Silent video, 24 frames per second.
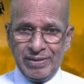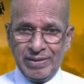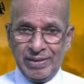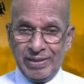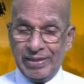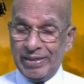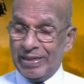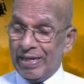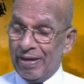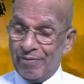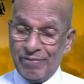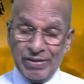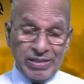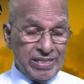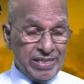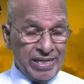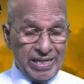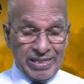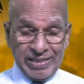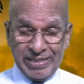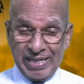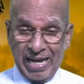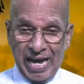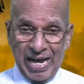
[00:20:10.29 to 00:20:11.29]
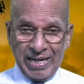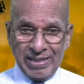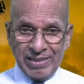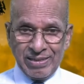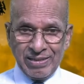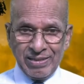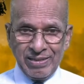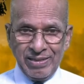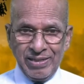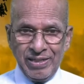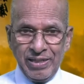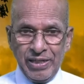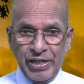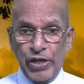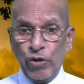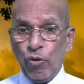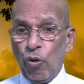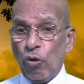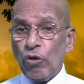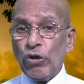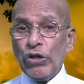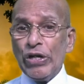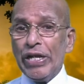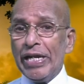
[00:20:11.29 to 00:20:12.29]
He never said that. He
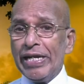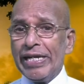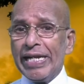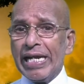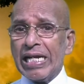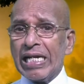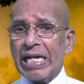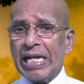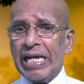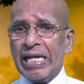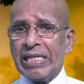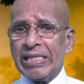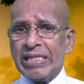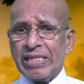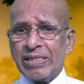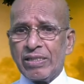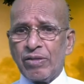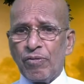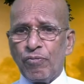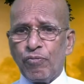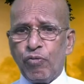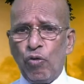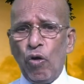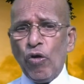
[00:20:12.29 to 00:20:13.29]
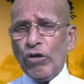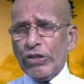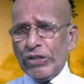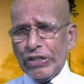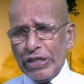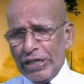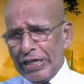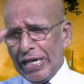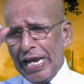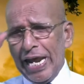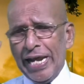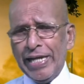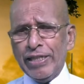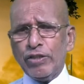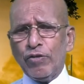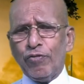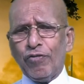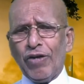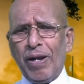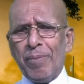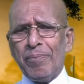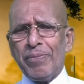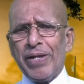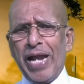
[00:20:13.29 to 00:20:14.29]
only declared this, 40 days
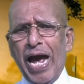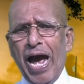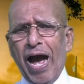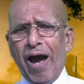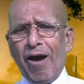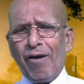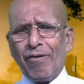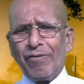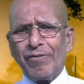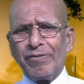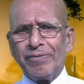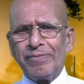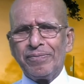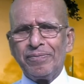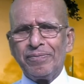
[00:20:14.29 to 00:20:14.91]
from now,